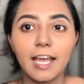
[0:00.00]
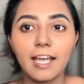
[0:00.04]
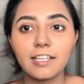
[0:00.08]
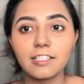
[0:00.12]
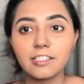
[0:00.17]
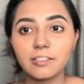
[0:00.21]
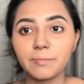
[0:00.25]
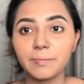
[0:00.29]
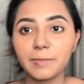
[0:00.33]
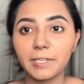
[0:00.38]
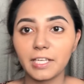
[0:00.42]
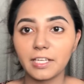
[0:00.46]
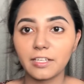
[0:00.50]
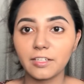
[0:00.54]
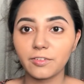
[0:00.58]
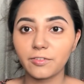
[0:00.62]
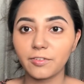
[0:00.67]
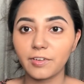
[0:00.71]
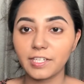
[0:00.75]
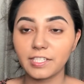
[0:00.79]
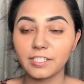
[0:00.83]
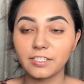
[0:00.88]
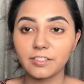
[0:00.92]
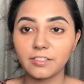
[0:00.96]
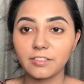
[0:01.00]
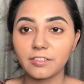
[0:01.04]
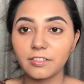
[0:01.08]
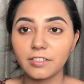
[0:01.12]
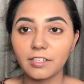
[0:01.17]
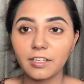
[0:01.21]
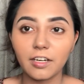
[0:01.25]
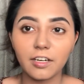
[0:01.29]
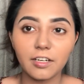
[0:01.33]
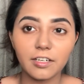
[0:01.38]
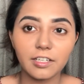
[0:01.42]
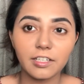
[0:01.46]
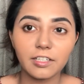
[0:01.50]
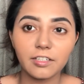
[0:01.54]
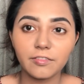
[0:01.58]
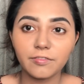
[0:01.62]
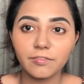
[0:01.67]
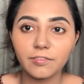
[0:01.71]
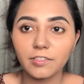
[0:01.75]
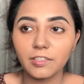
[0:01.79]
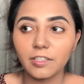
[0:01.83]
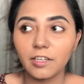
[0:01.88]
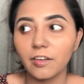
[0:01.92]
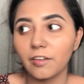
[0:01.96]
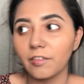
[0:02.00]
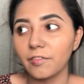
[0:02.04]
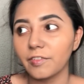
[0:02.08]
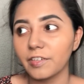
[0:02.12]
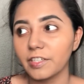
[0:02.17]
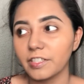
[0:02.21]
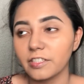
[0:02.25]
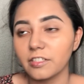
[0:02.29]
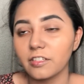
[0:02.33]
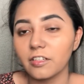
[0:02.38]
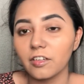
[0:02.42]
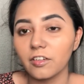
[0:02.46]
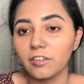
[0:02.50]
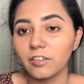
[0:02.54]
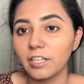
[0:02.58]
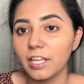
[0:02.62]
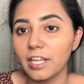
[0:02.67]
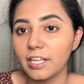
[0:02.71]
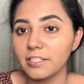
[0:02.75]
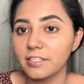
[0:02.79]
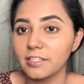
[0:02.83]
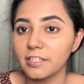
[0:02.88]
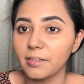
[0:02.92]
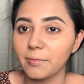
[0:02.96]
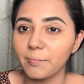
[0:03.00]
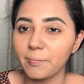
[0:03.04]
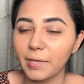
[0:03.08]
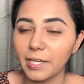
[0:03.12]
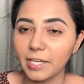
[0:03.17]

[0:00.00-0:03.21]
ask me any questions regarding a full coverage, long-lasting